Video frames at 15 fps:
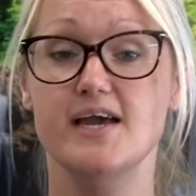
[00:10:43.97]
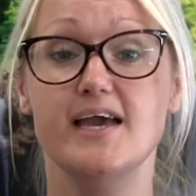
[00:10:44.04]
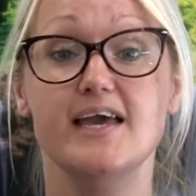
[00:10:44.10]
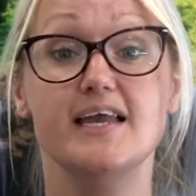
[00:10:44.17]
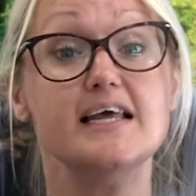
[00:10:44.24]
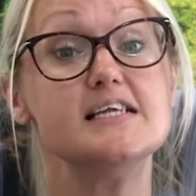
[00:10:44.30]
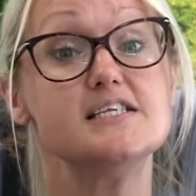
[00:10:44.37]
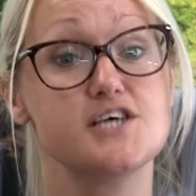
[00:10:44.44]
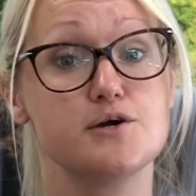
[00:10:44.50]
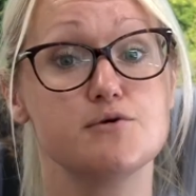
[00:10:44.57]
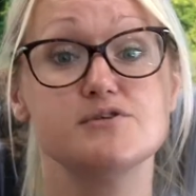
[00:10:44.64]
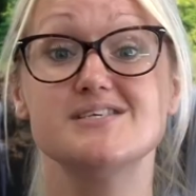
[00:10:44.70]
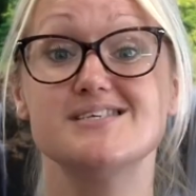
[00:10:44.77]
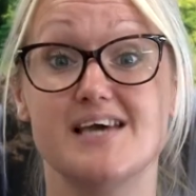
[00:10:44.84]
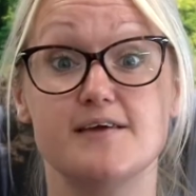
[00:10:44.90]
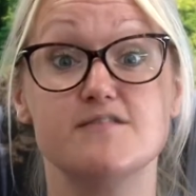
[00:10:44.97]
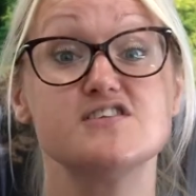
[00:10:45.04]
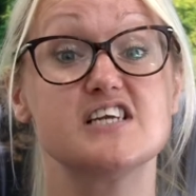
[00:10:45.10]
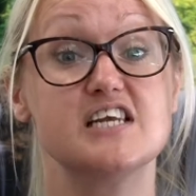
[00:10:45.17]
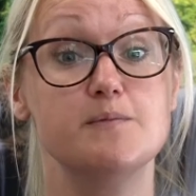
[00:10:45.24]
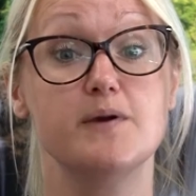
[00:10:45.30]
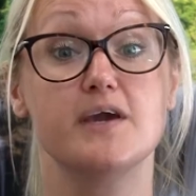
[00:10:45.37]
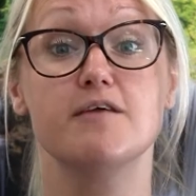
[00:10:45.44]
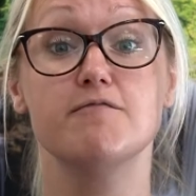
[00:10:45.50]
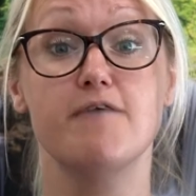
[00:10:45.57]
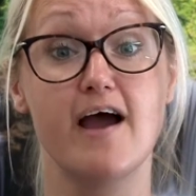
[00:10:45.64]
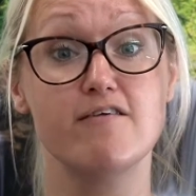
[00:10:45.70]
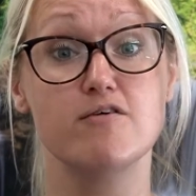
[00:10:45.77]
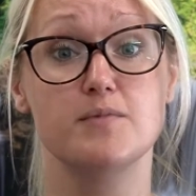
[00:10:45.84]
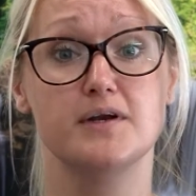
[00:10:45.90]
in its own safe sleeping
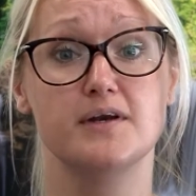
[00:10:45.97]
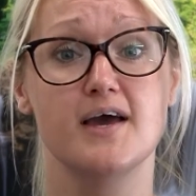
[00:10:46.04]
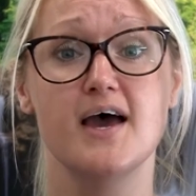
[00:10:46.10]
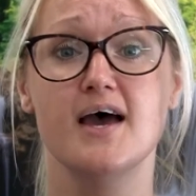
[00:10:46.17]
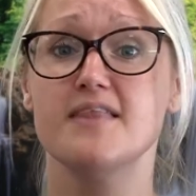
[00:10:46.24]
environment.